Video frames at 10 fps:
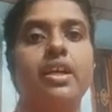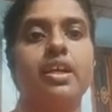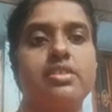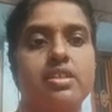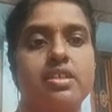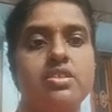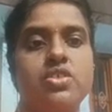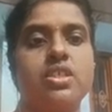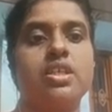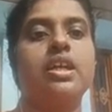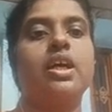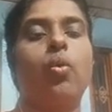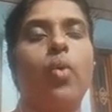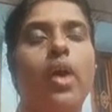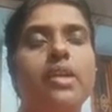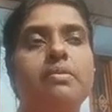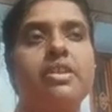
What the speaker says: search. 1